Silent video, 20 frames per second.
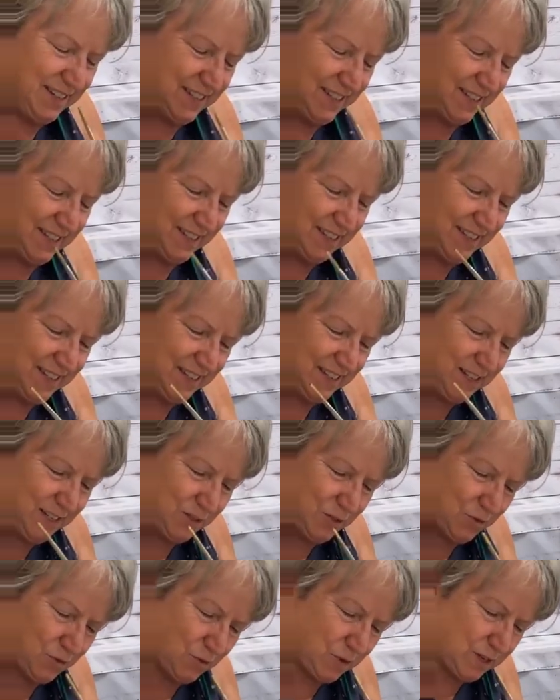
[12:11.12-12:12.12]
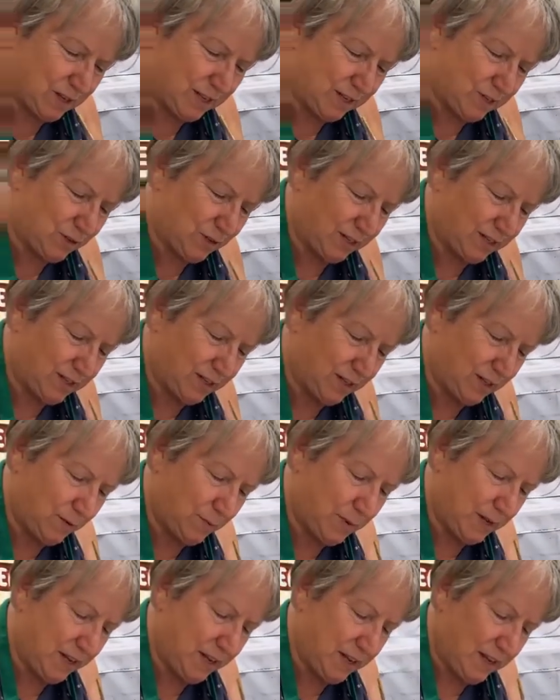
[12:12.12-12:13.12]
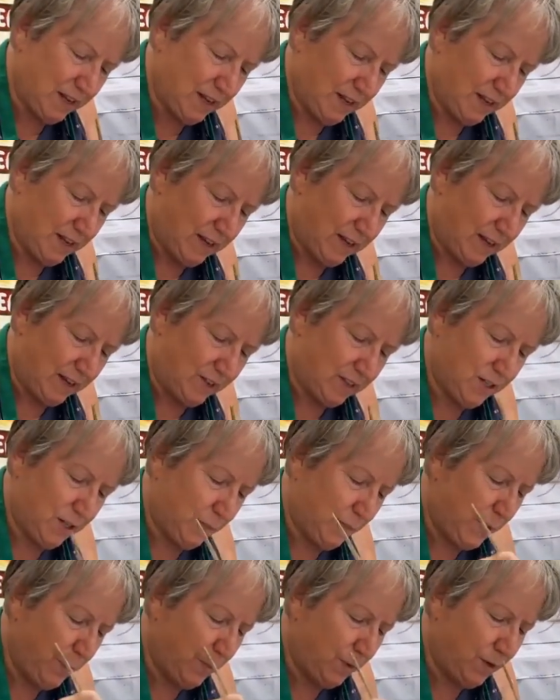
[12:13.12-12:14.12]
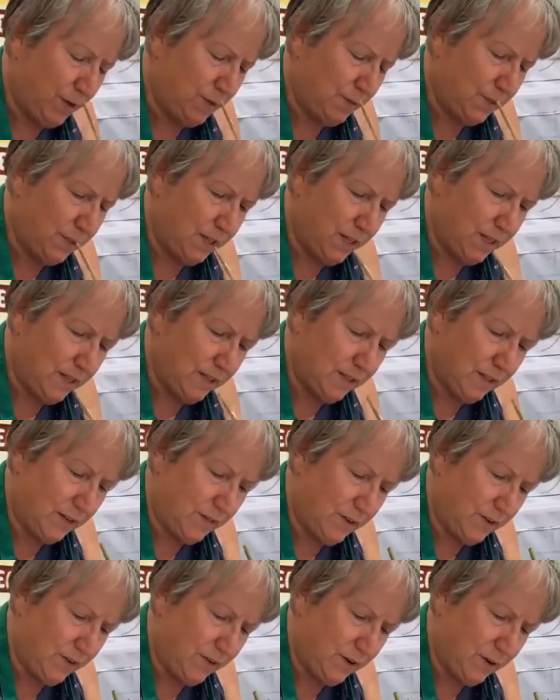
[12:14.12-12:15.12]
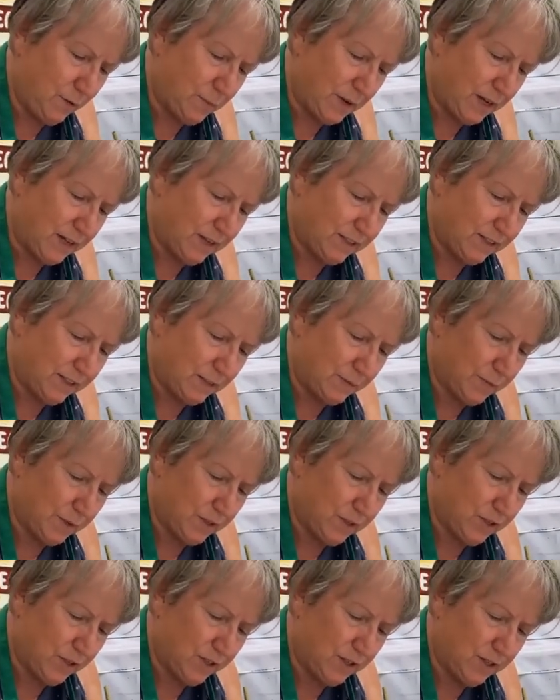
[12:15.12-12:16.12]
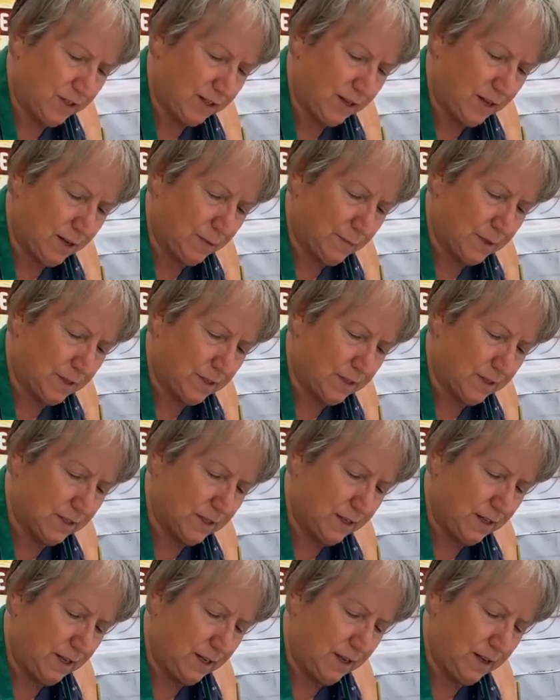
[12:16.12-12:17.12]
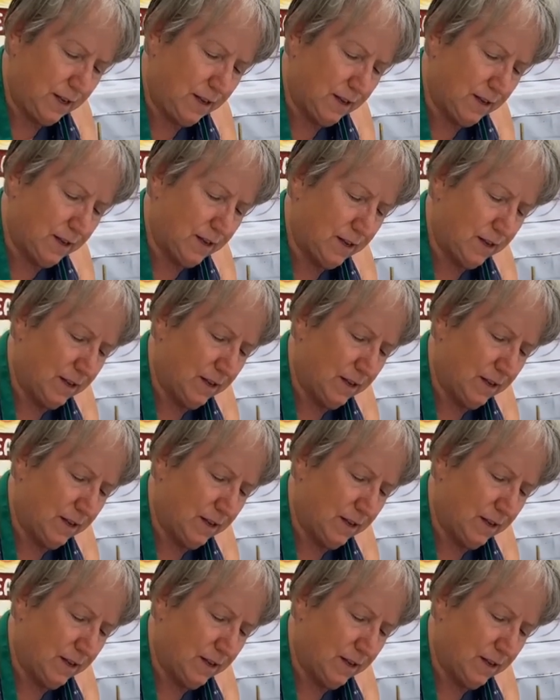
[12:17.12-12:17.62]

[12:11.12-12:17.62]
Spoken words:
It is. It is. That's what I tell everybody. I'll tell people, come see us, even if you don't buy something. Just come and see.